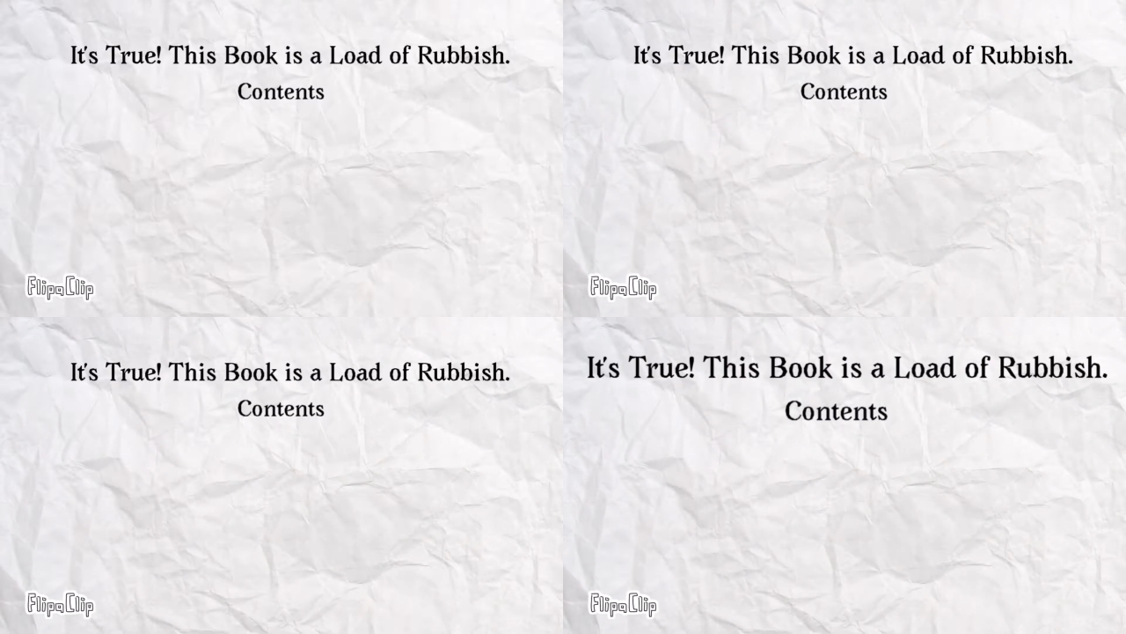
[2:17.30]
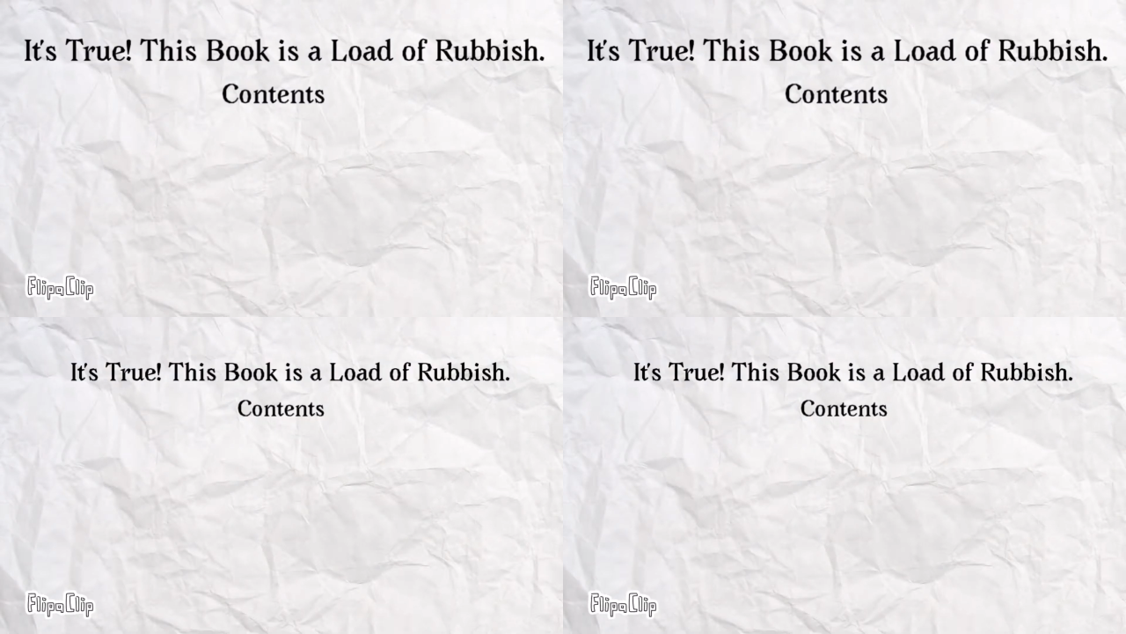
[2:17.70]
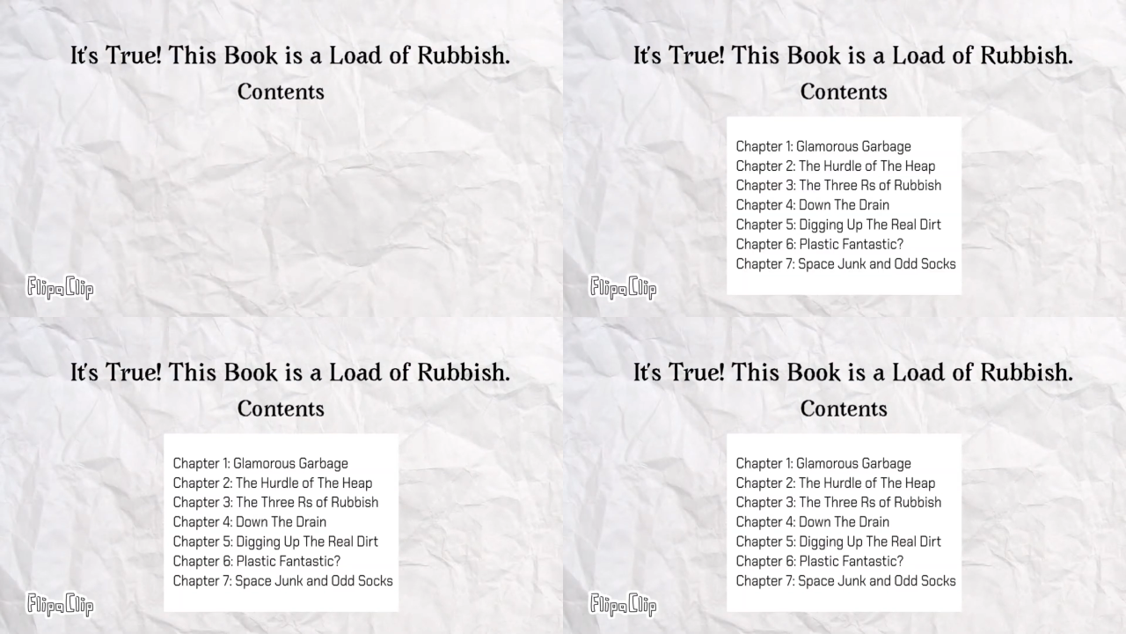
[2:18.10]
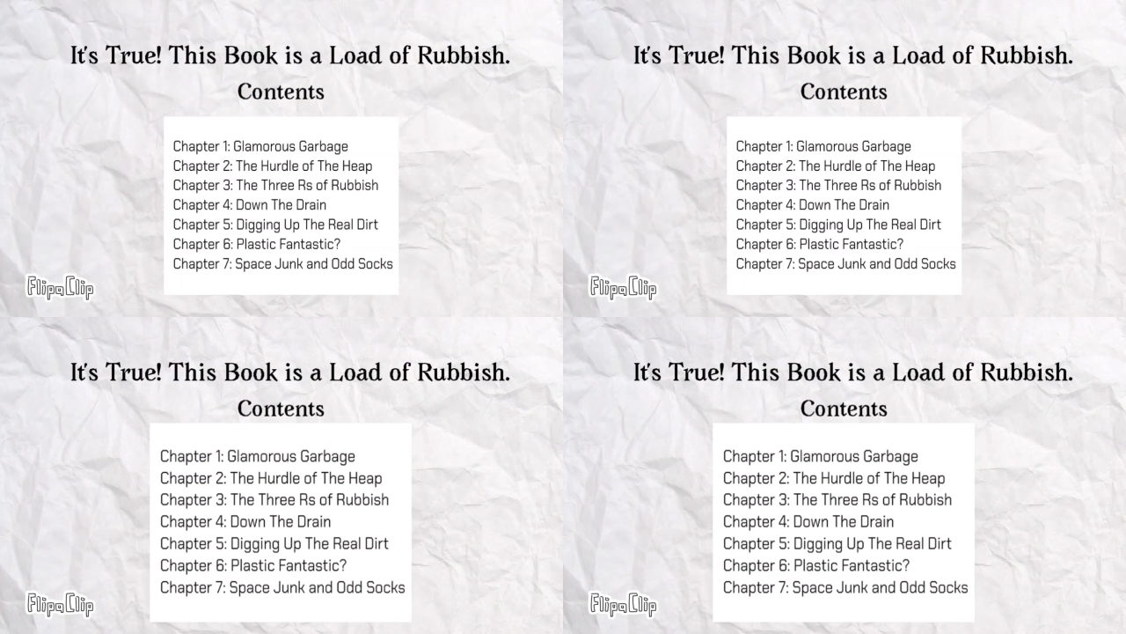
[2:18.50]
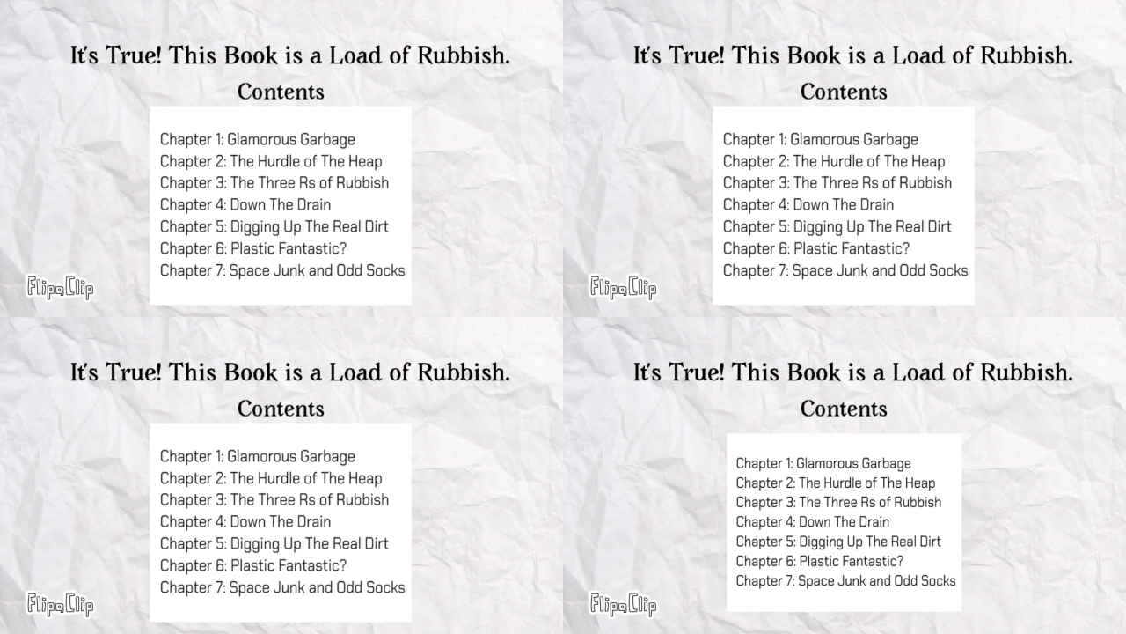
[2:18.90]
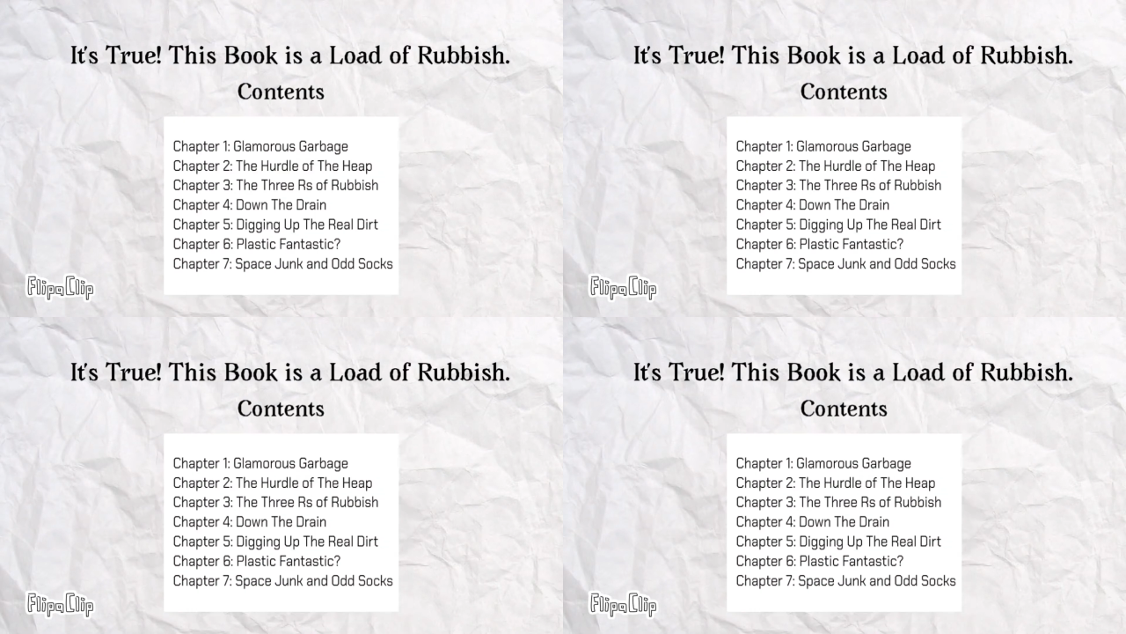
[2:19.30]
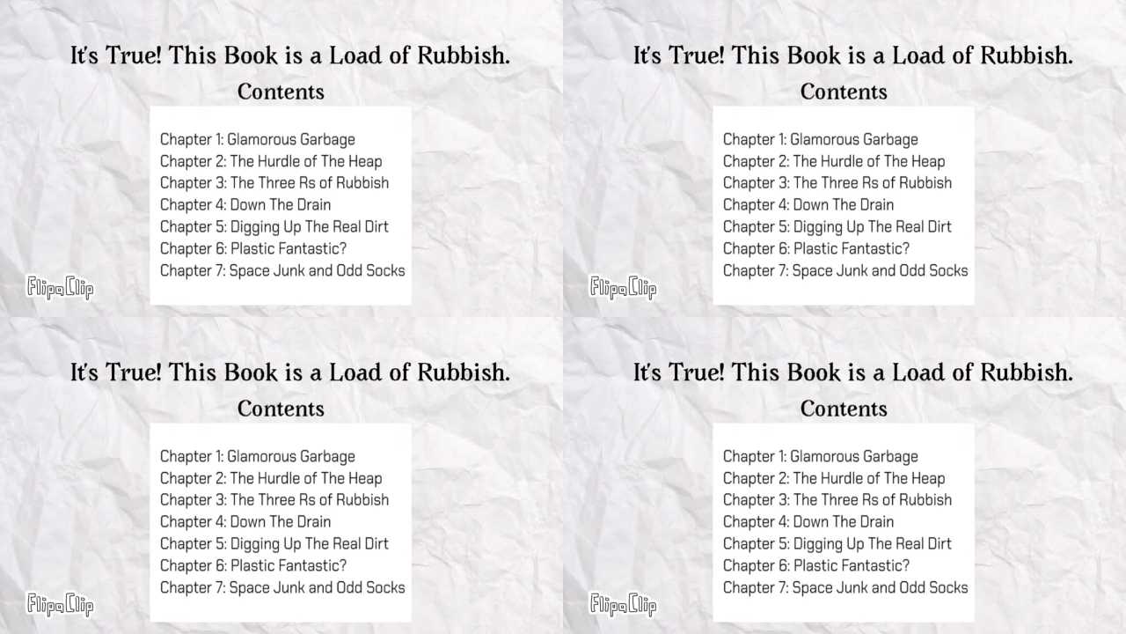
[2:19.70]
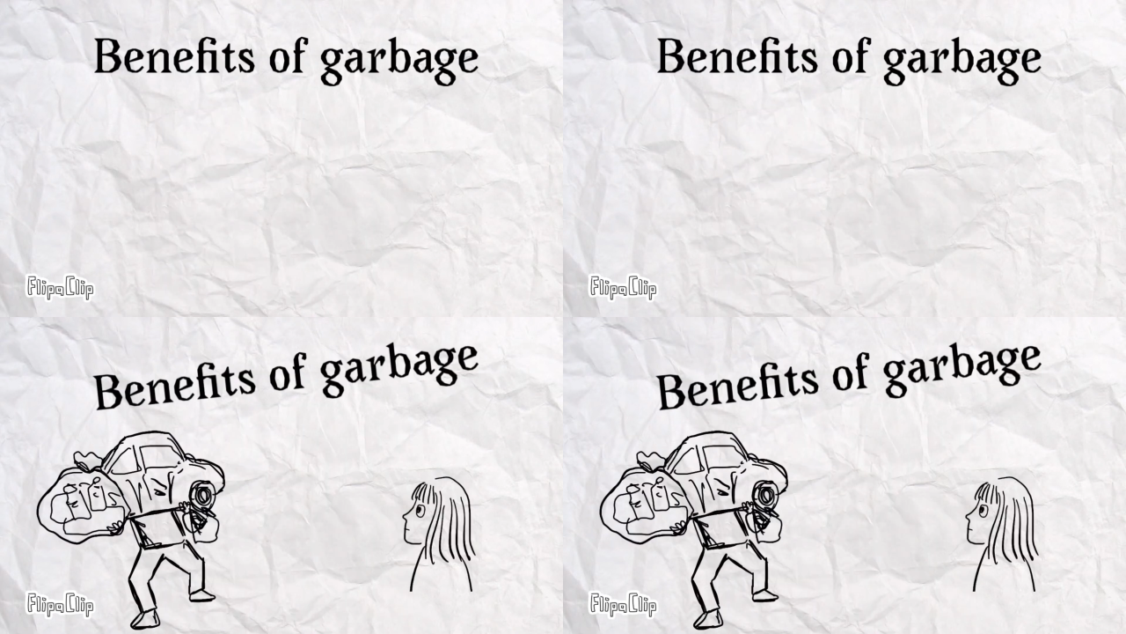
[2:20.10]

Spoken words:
[unreadable: no face in view]